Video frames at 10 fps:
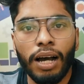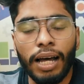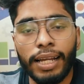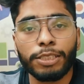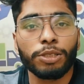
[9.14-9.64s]
I
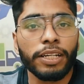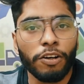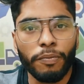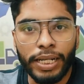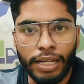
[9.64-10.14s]
like to think
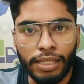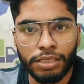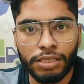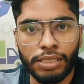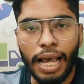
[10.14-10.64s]
of my
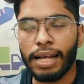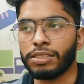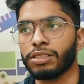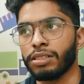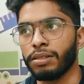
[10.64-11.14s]
tasks
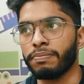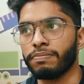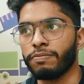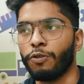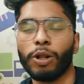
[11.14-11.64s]
as
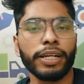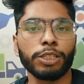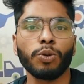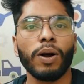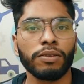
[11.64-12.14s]
falling
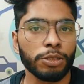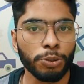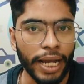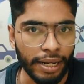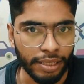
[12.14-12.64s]
into one of the two
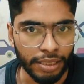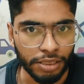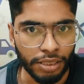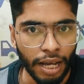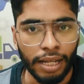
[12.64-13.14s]

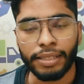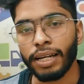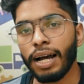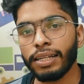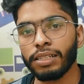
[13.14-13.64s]
categories.
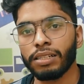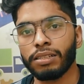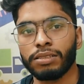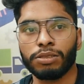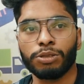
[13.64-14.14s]
They're
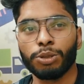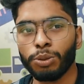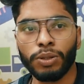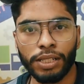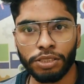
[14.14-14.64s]
either
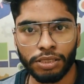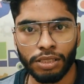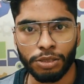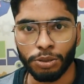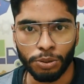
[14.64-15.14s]
to-do lists,
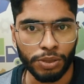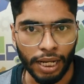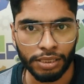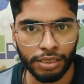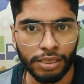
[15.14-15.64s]
to-do
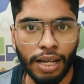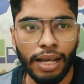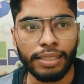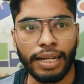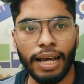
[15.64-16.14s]
tasks
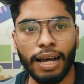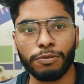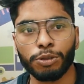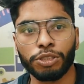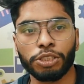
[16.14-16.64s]
that I have
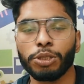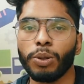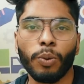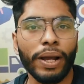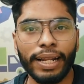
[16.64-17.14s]
to just,
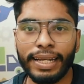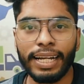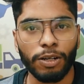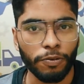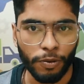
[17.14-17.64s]
quickly
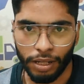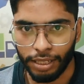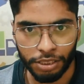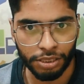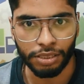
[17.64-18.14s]
get off a
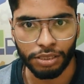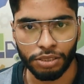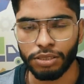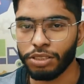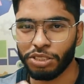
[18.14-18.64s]
list,
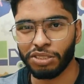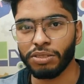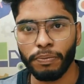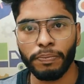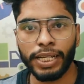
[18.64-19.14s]
just
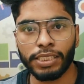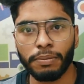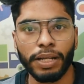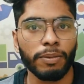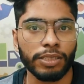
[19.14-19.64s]
basic
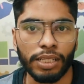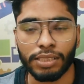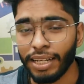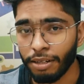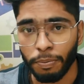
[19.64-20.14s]
minimal tasks
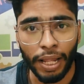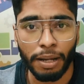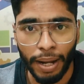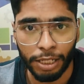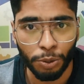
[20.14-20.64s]
like replying
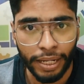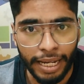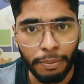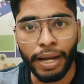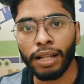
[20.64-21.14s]
back to an
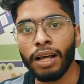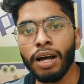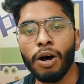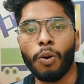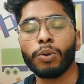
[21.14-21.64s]
email,
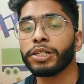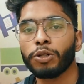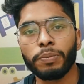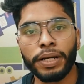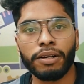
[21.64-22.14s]
or it
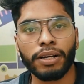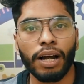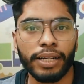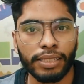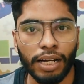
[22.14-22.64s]
could be a
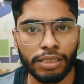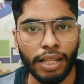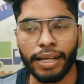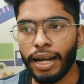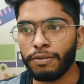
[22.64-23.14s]
recurring task
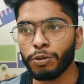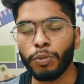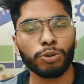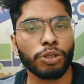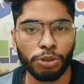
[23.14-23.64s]
like I have to
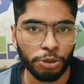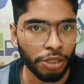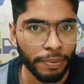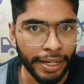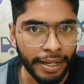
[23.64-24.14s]
post on
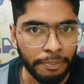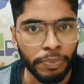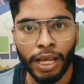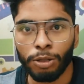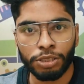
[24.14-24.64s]
social media
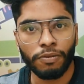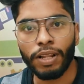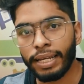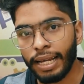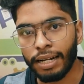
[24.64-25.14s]
or stuff
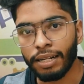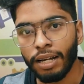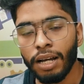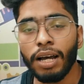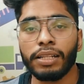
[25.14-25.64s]
like that.
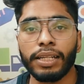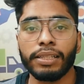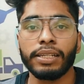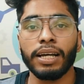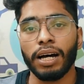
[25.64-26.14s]
Then
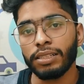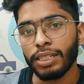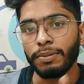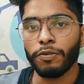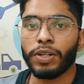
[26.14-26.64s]
the other
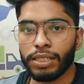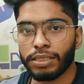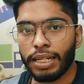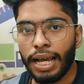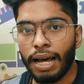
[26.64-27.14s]
type of tasks
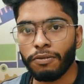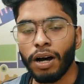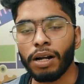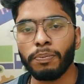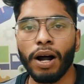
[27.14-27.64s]
that I have
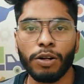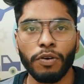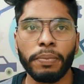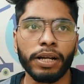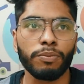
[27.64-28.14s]
are part of a
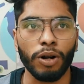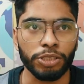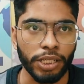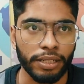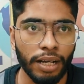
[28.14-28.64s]
bigger
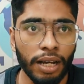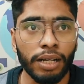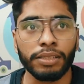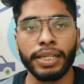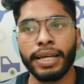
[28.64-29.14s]
project.
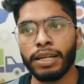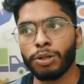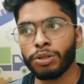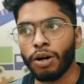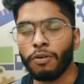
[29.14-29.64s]
They
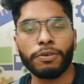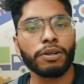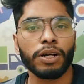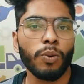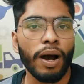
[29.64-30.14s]
could often
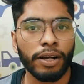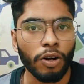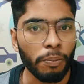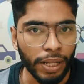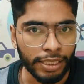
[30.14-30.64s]
require
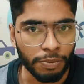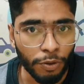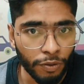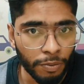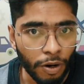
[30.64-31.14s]
complex
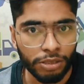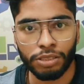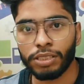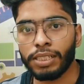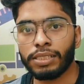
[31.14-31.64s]
approval
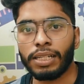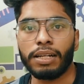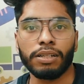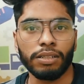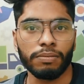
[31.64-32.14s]
processes
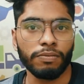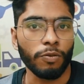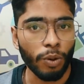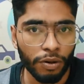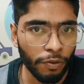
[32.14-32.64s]
and
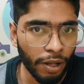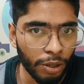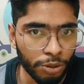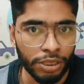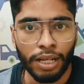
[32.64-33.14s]

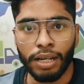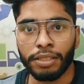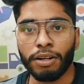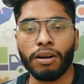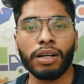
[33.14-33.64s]
workflows.
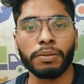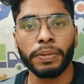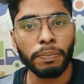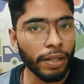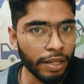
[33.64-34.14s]
There are other
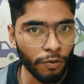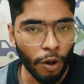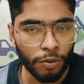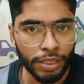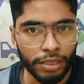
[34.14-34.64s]
people
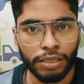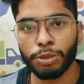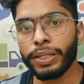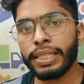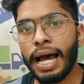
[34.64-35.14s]
involved in
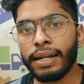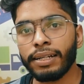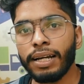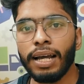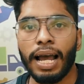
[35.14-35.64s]
doing that.
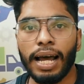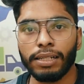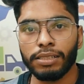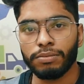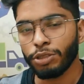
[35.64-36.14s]

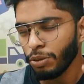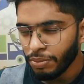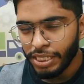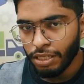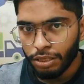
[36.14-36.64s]
And so
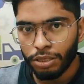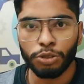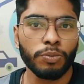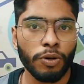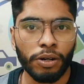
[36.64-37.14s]
these are the
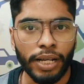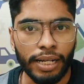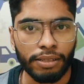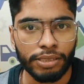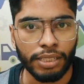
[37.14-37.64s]
two broad
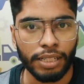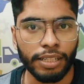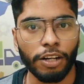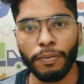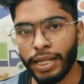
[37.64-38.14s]
categories that I
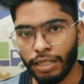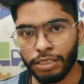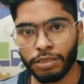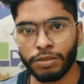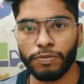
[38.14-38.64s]
think of my
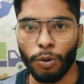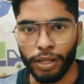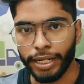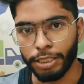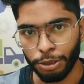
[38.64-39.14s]
tasks
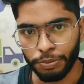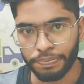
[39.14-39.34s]
falling into.